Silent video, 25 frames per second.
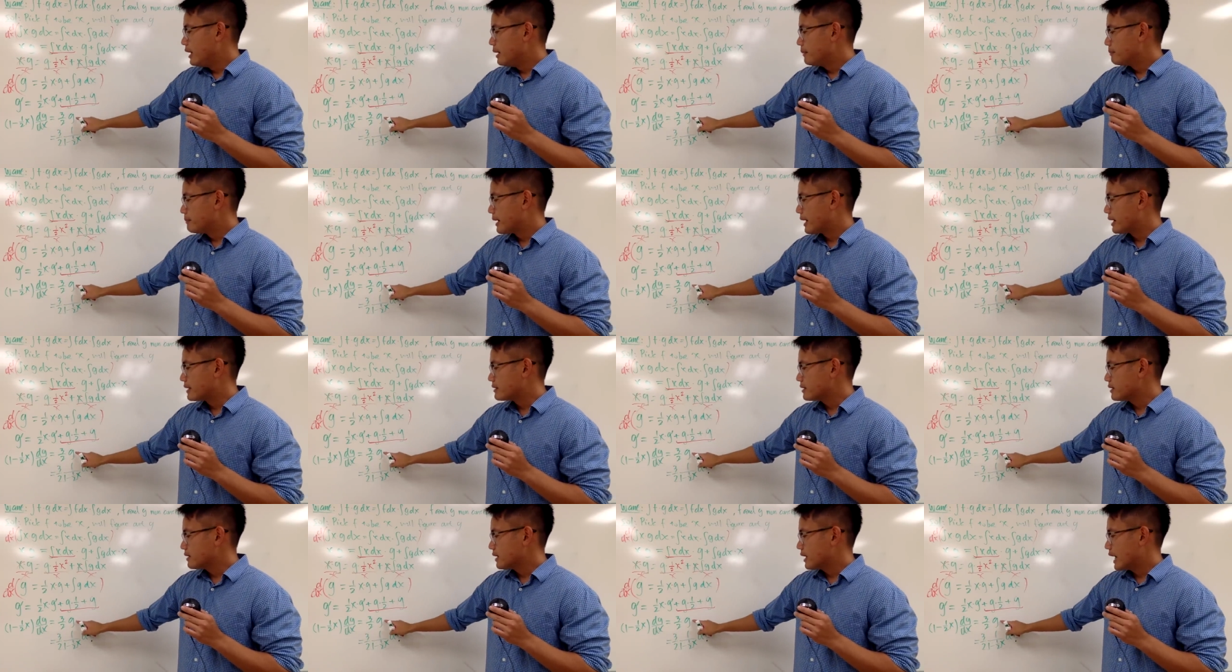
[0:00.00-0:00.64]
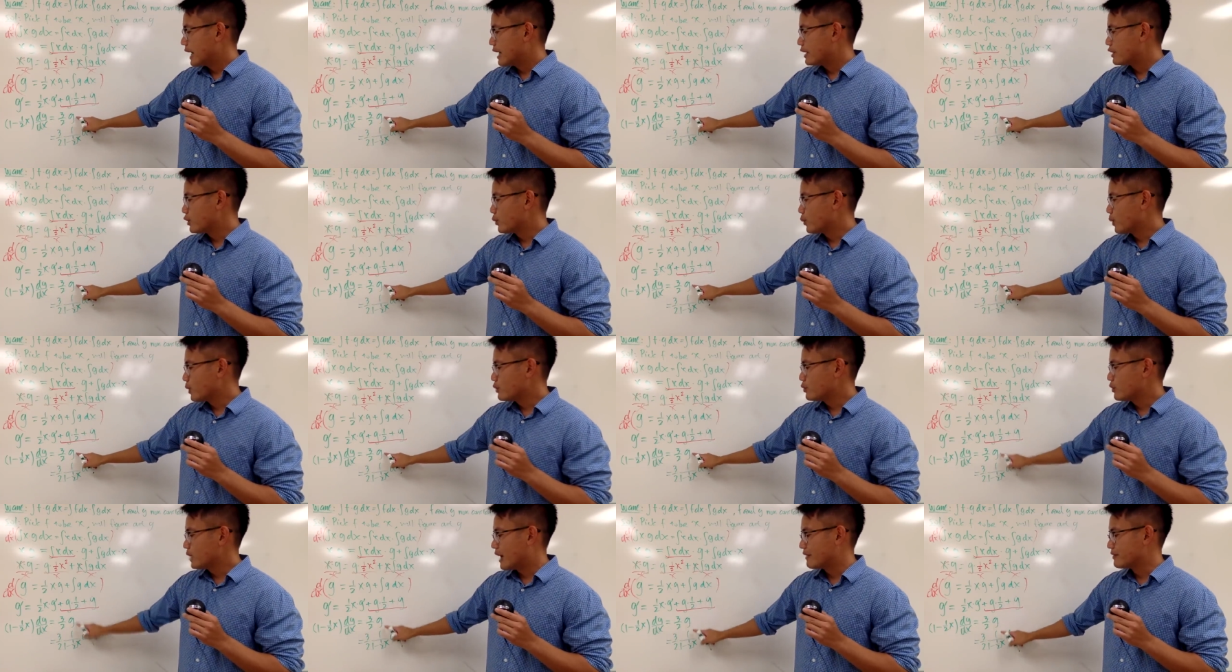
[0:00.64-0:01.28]
But I don't
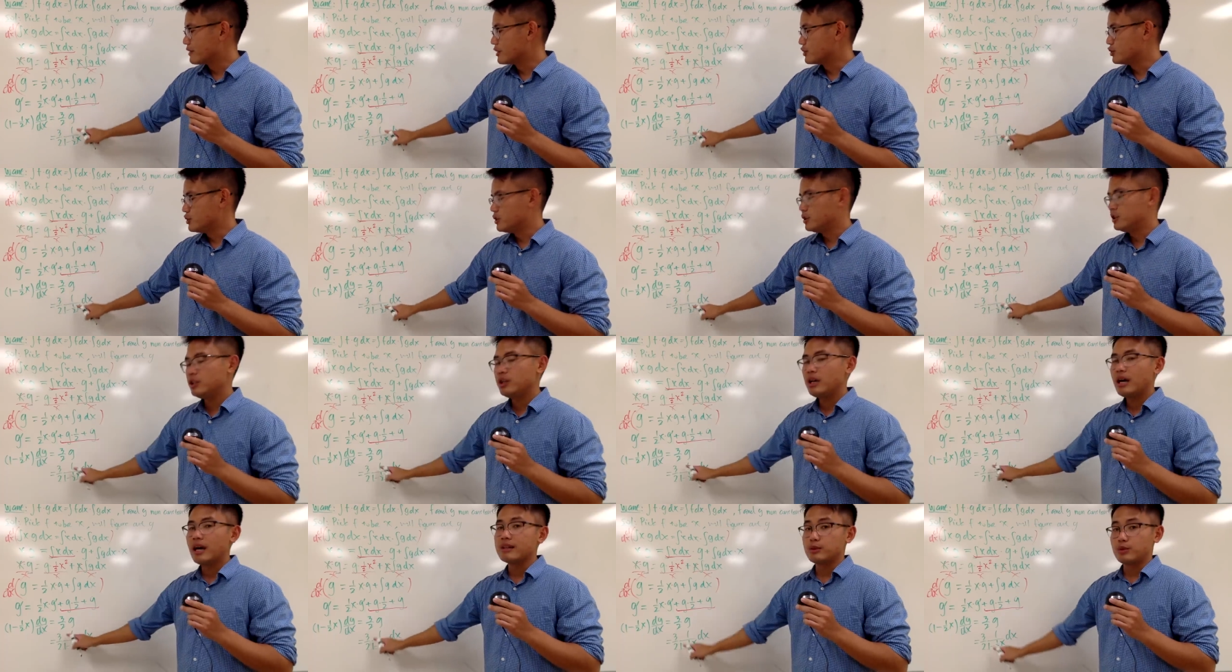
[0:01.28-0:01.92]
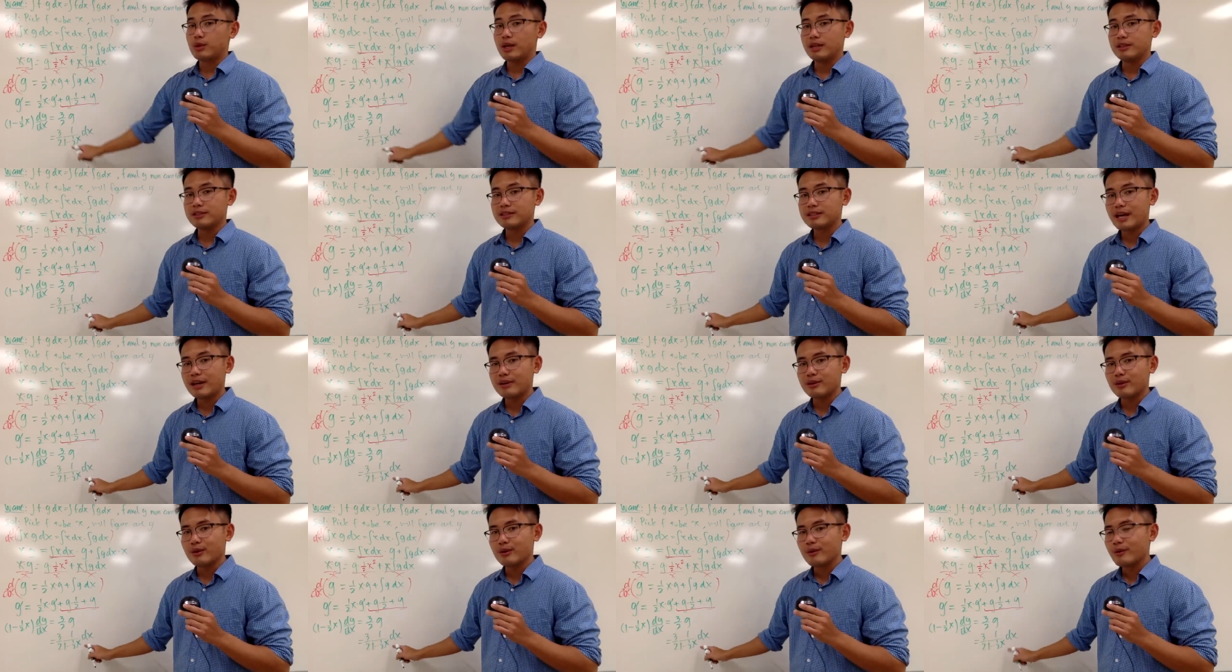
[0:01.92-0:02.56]
want to have the g on the right hand
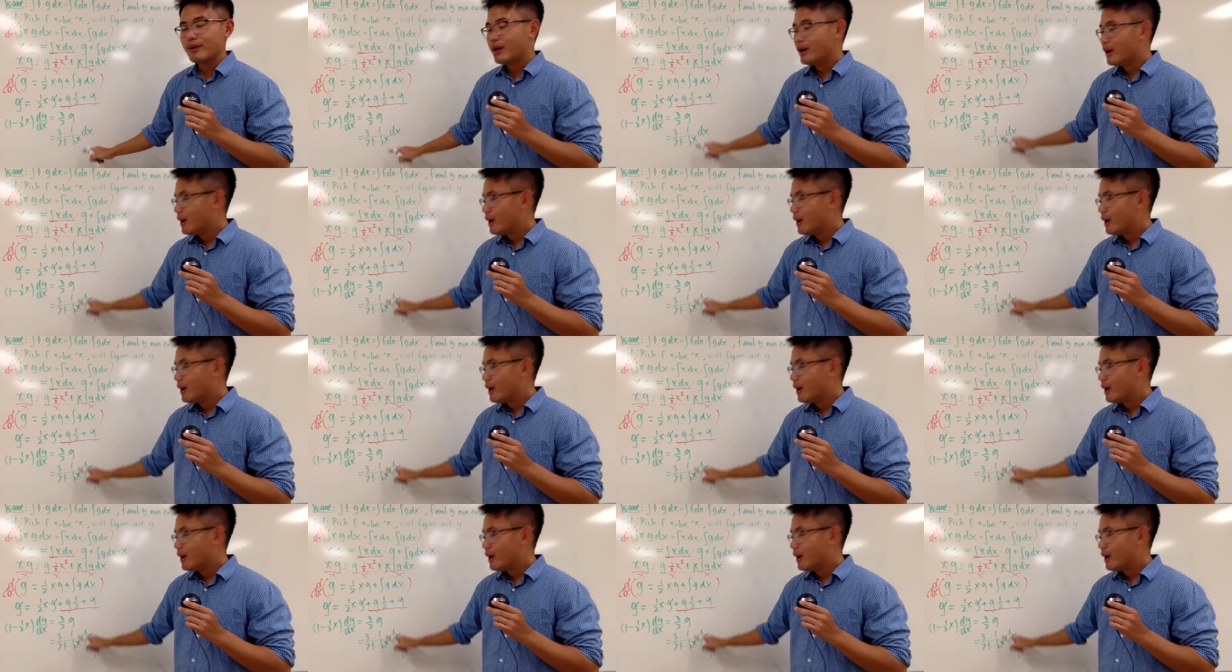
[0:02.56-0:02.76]
side though.